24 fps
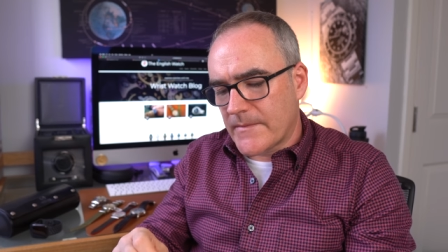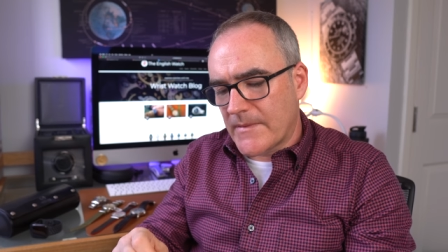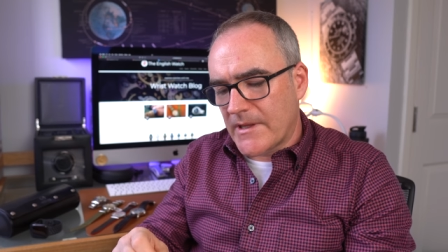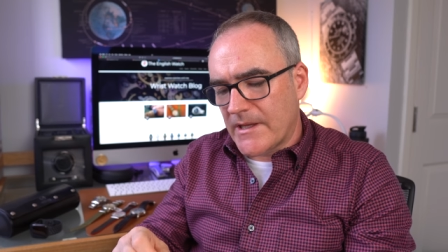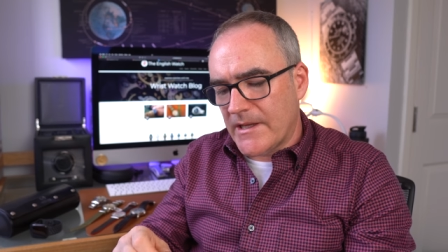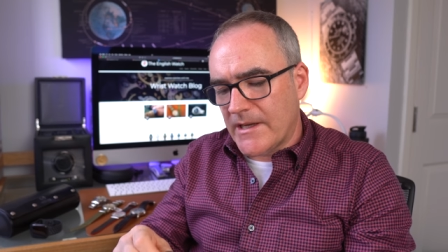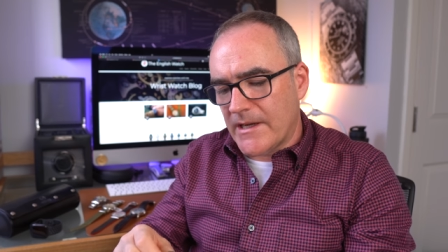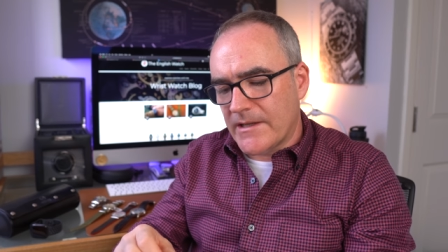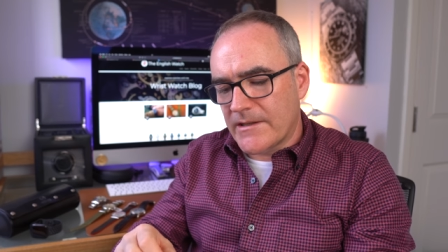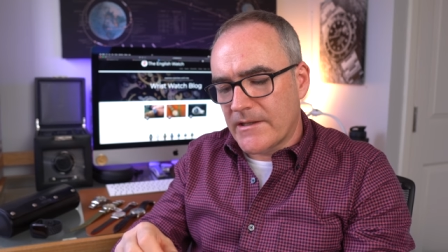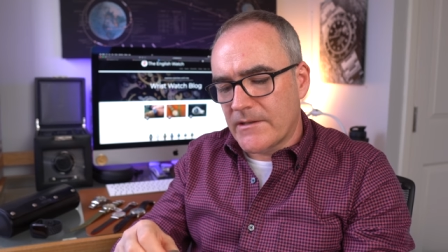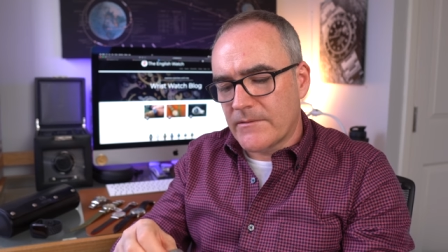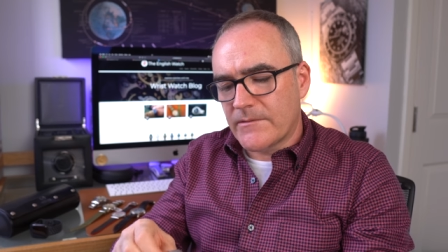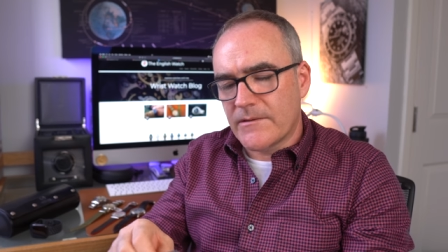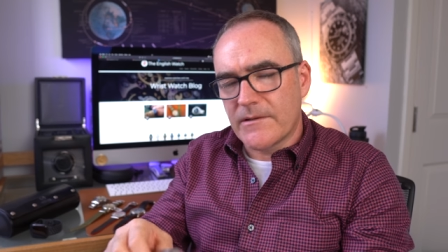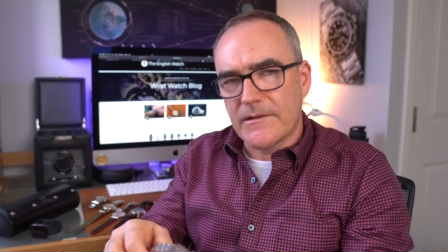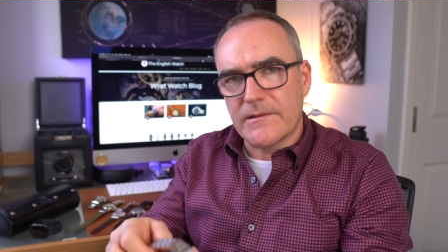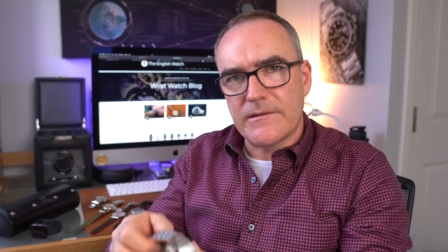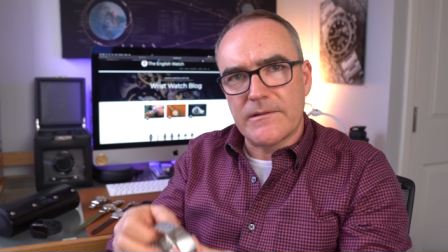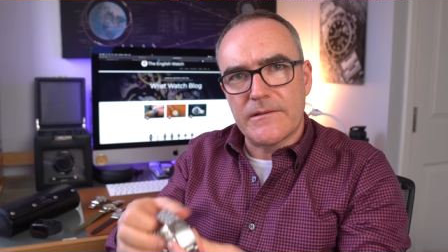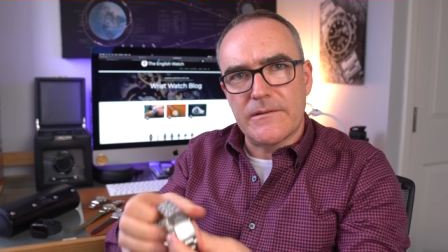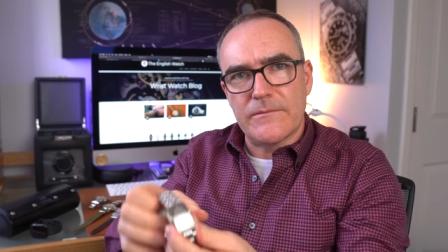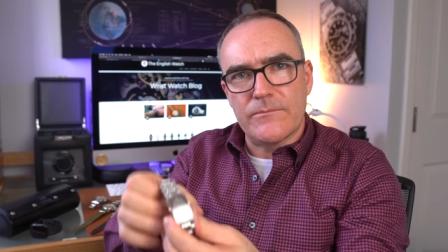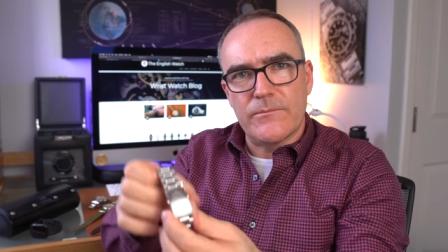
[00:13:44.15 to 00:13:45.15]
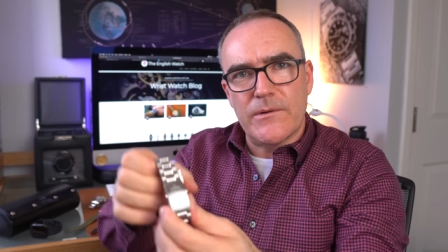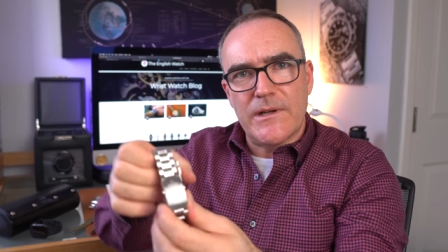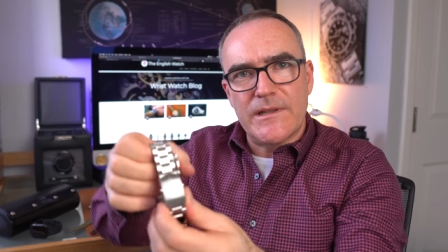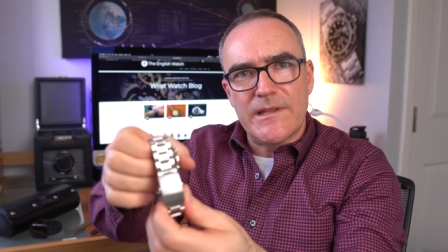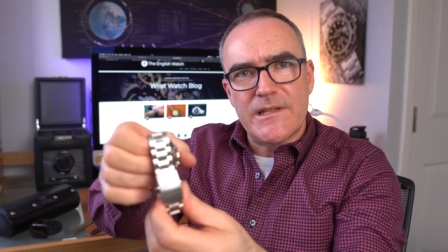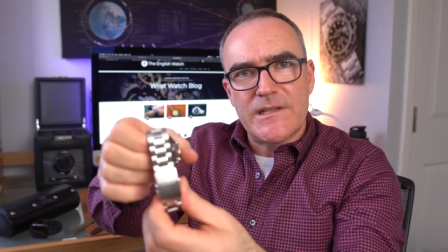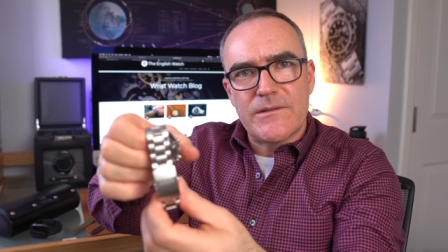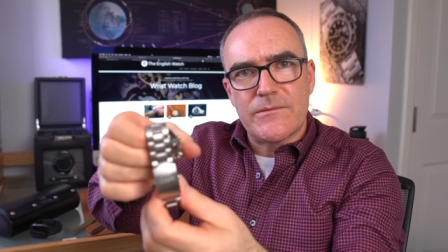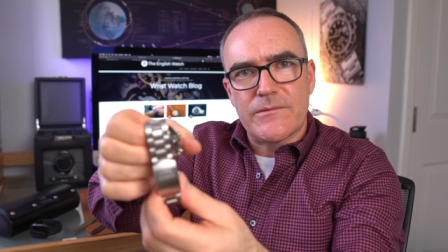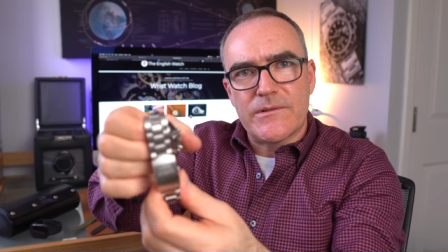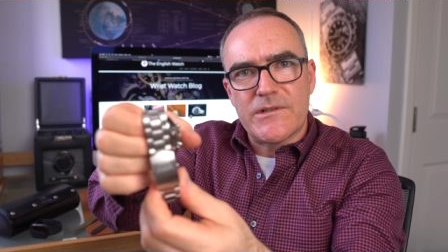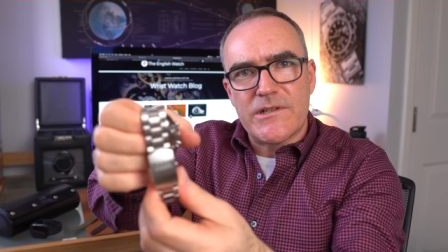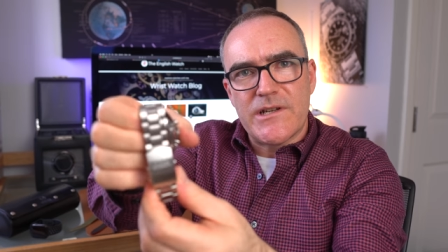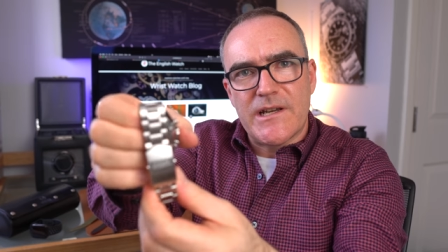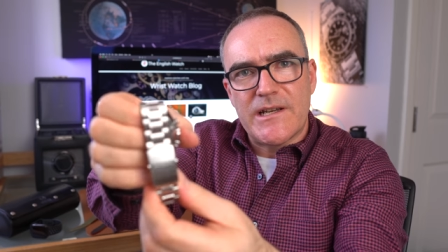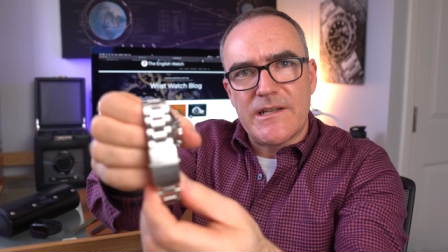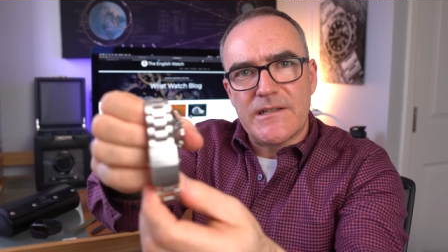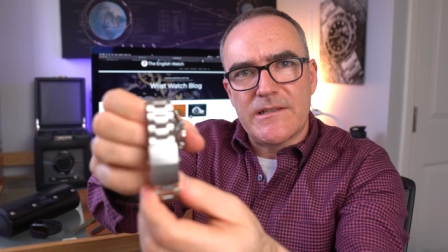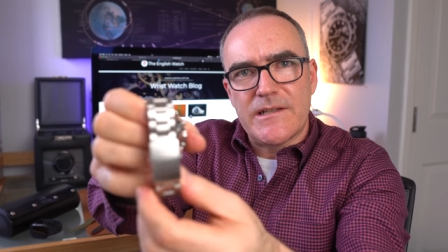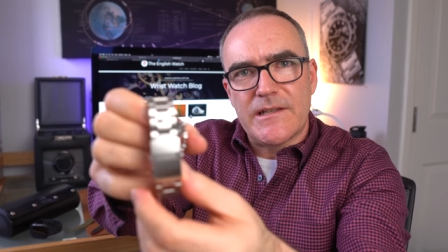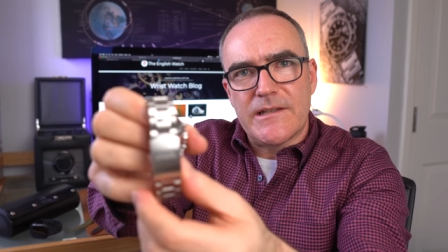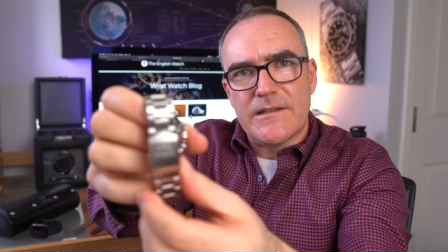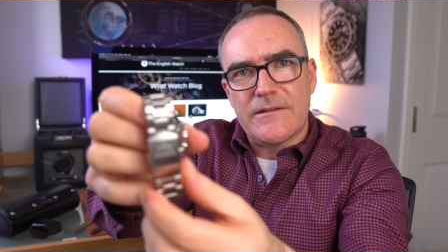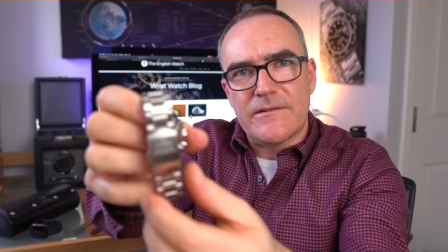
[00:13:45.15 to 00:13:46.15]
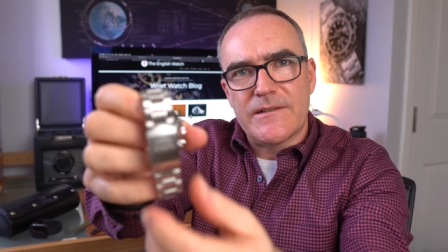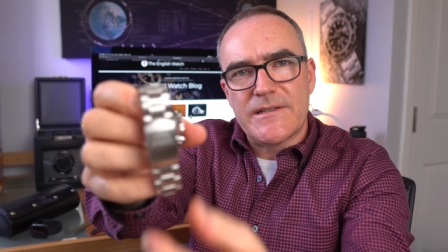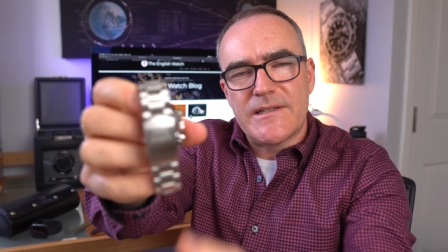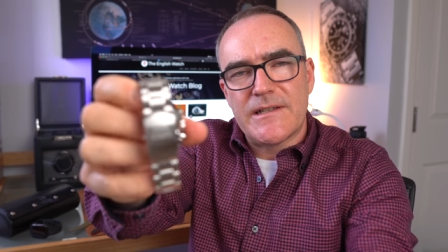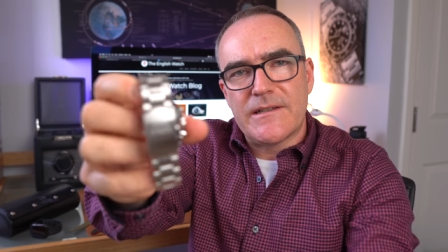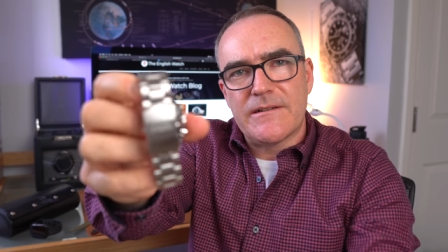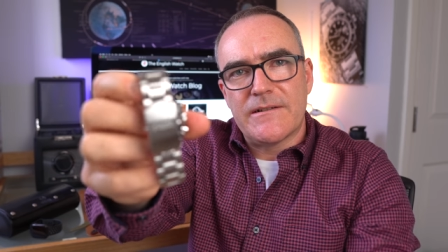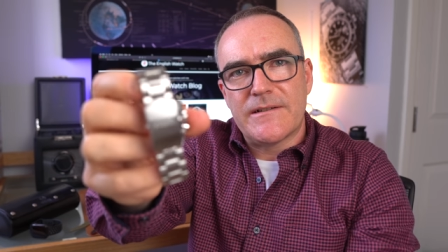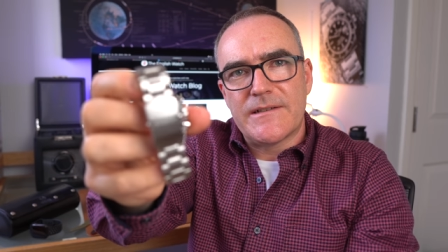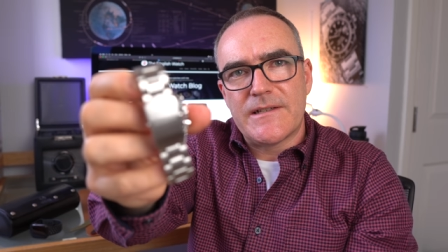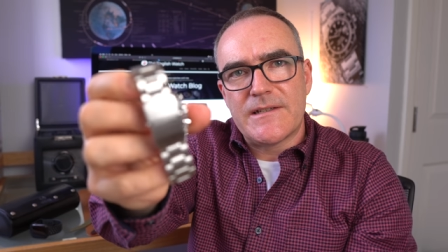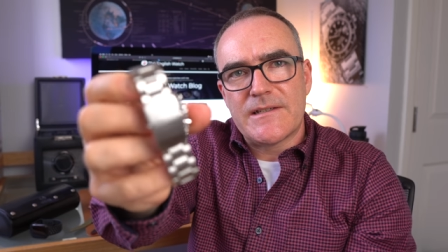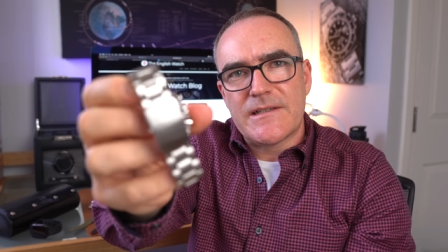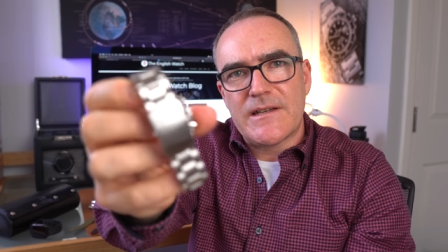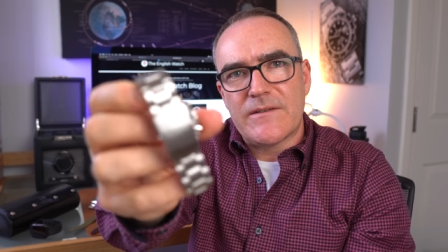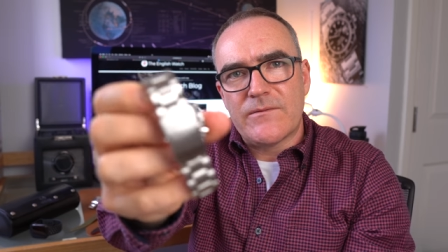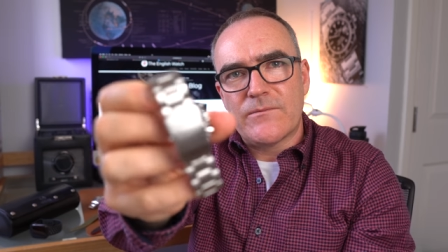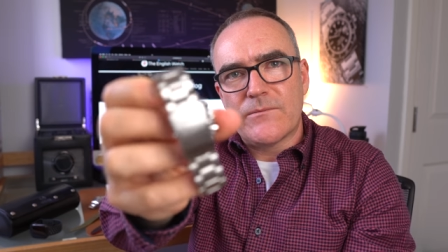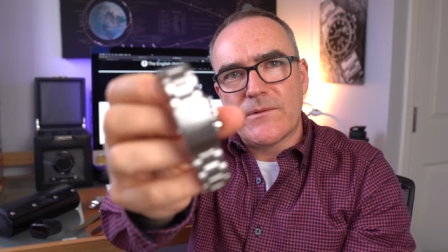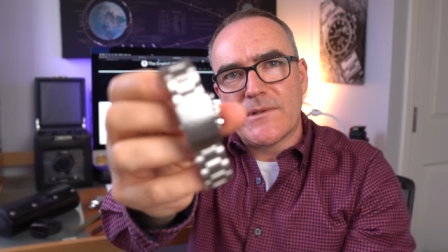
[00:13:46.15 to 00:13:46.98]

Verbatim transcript: yeah, the, the, the, when this one changed in 1997